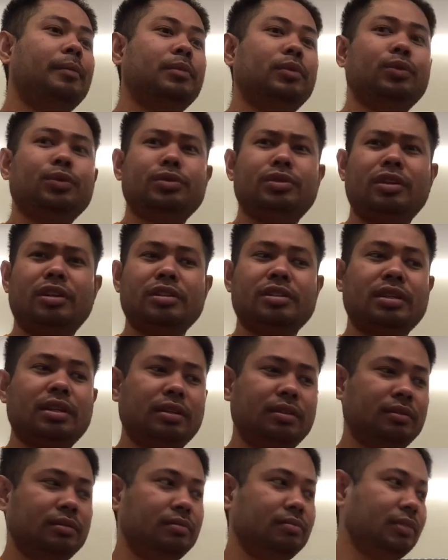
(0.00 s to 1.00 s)
two songs
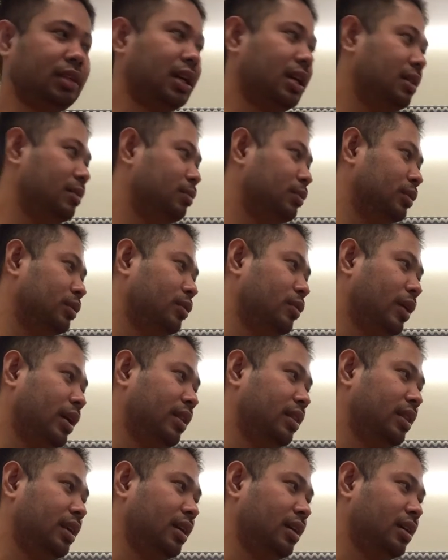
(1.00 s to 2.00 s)
ang kalimut ko, I
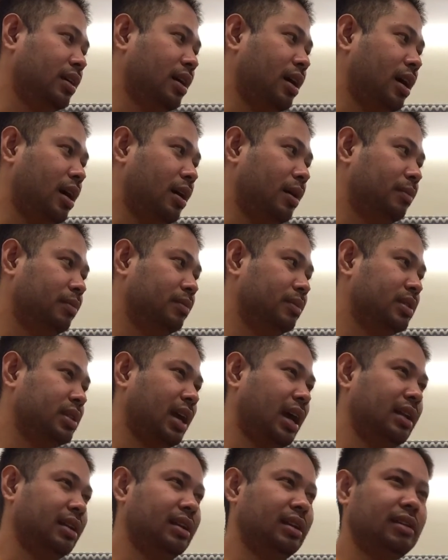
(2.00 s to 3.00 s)
think
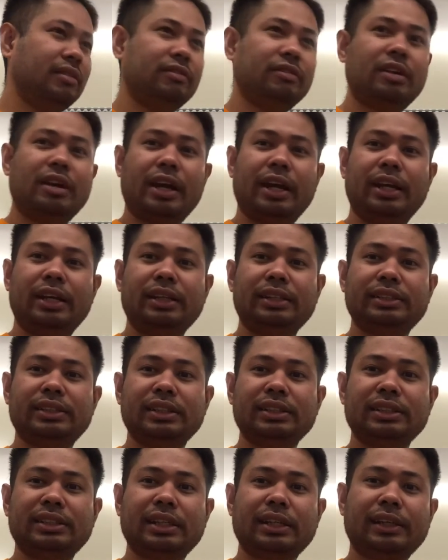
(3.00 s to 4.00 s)
Scandal of Grace,
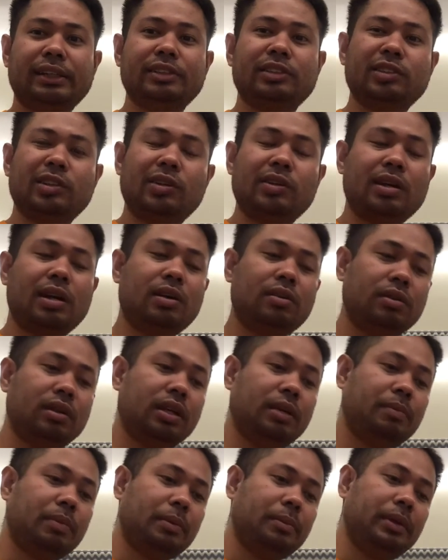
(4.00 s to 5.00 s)
ang second song akong
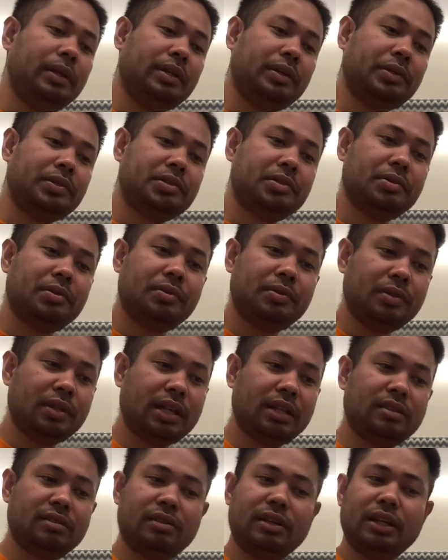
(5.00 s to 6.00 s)
gipamina. So
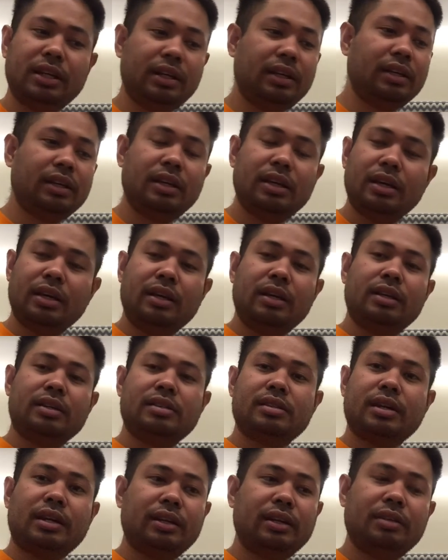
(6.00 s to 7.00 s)
that really
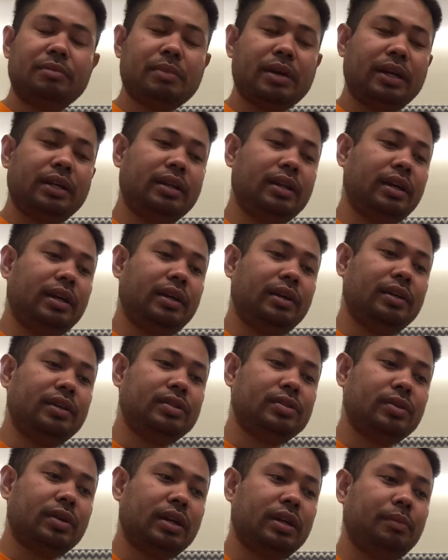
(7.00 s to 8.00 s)
started my day.
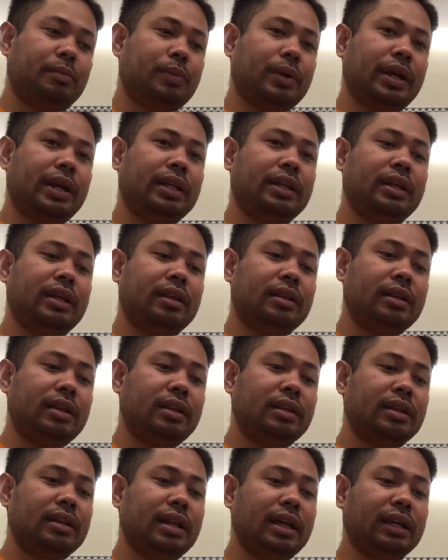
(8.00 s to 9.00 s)
So I prayed, and
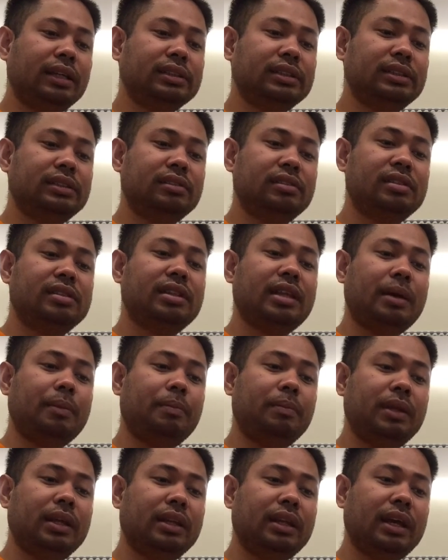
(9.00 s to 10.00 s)
then the next
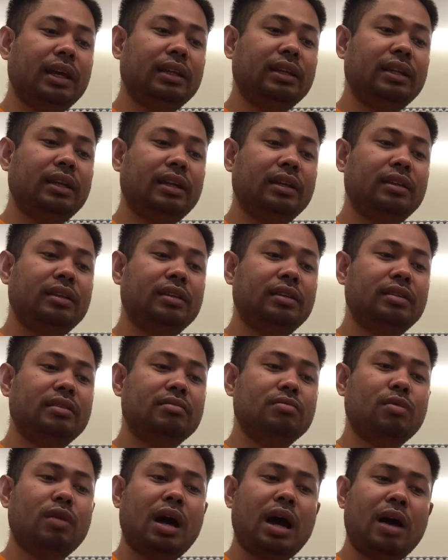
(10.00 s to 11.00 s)
step that I did,
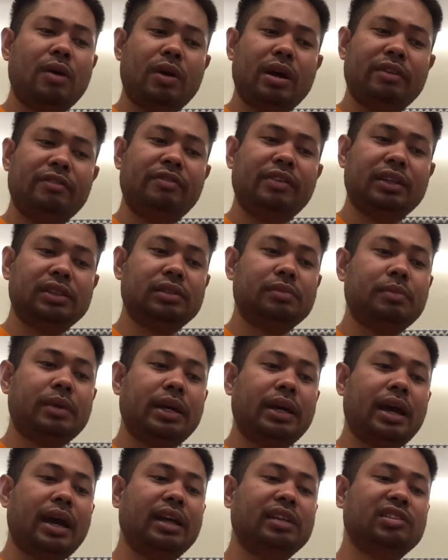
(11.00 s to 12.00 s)
how I fixed
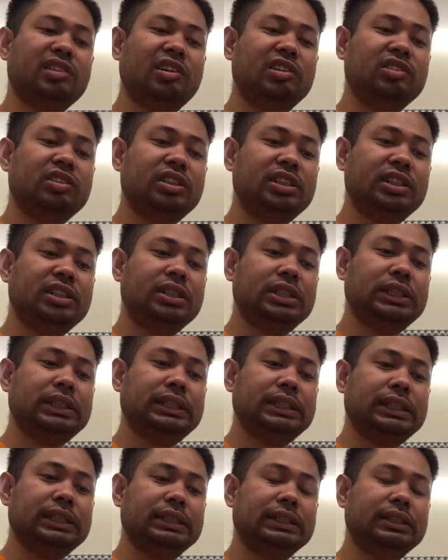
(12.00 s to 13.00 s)
my eyes on Jesus,
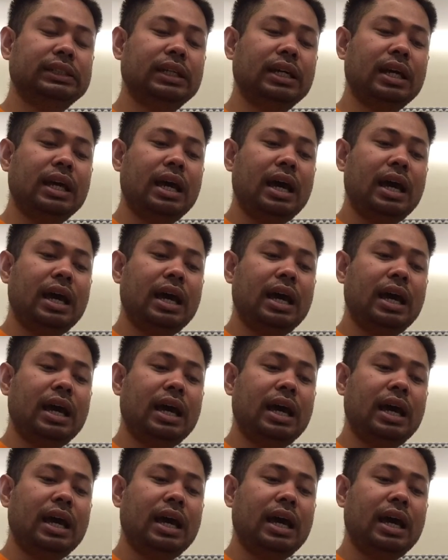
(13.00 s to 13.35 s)
is